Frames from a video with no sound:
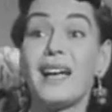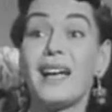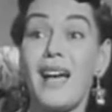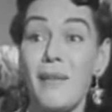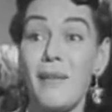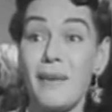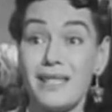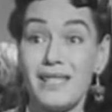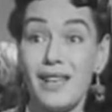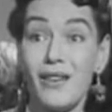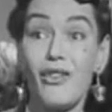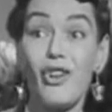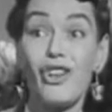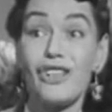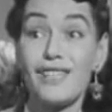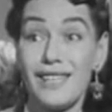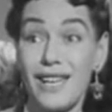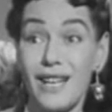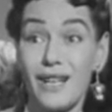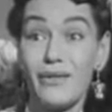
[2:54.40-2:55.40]
Got myself
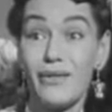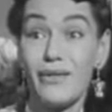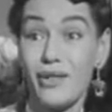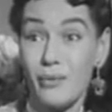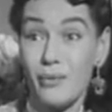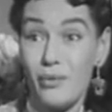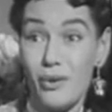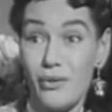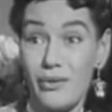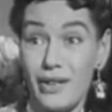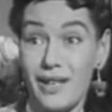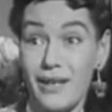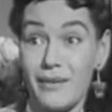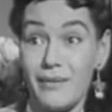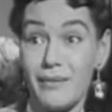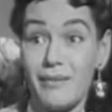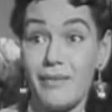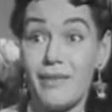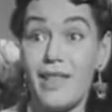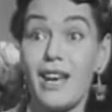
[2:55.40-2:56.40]
all settled for the movie.
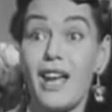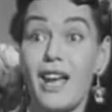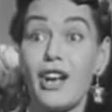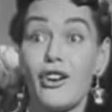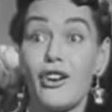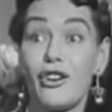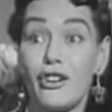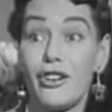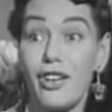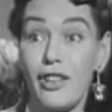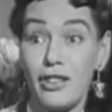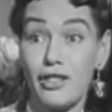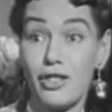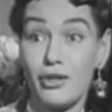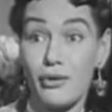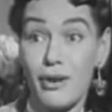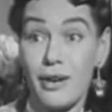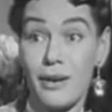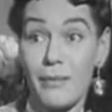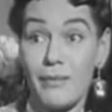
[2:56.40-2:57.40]
Then I heard another
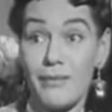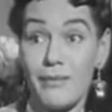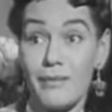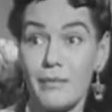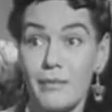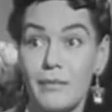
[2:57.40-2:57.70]
scream.